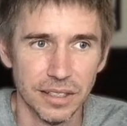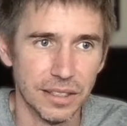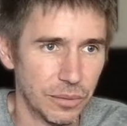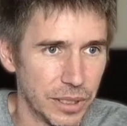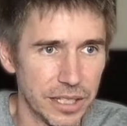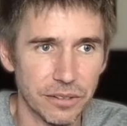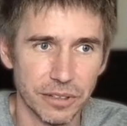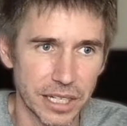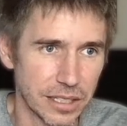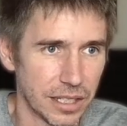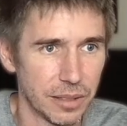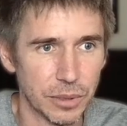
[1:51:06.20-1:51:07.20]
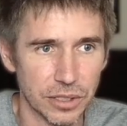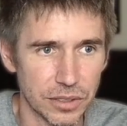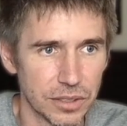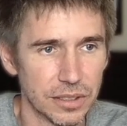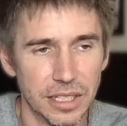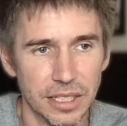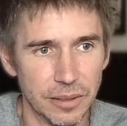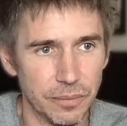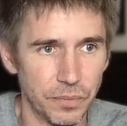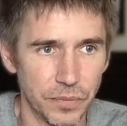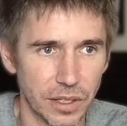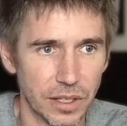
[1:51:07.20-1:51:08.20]
We need Rick timers.
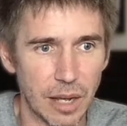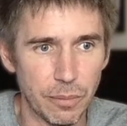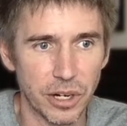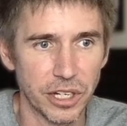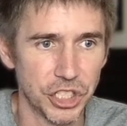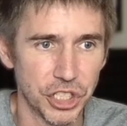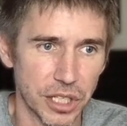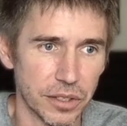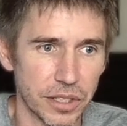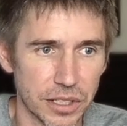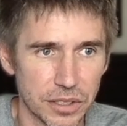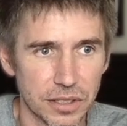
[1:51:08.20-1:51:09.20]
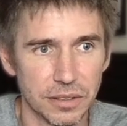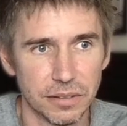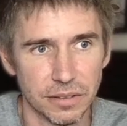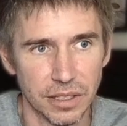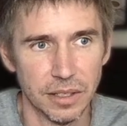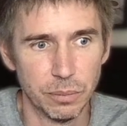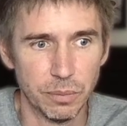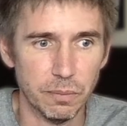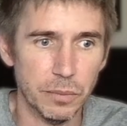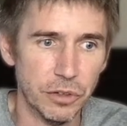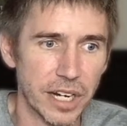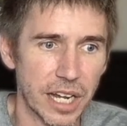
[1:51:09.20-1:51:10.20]
I'll probably share this,
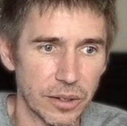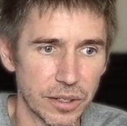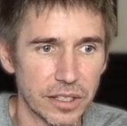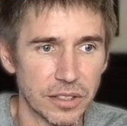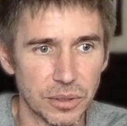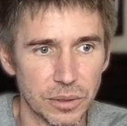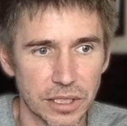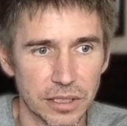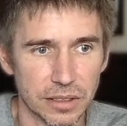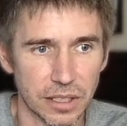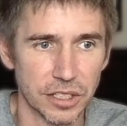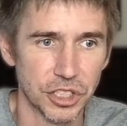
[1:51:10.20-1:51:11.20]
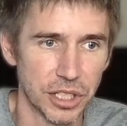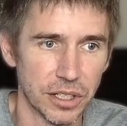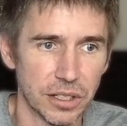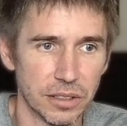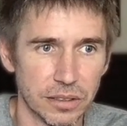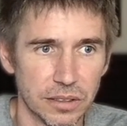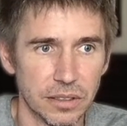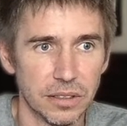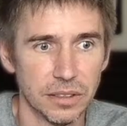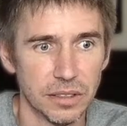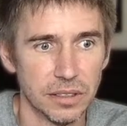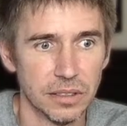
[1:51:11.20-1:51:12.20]
move it out into a shared
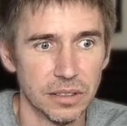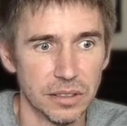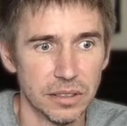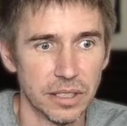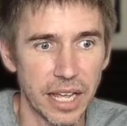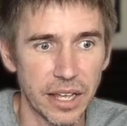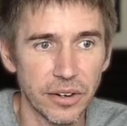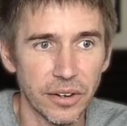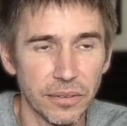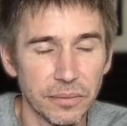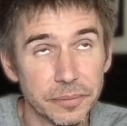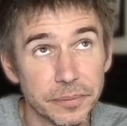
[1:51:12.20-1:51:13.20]
header.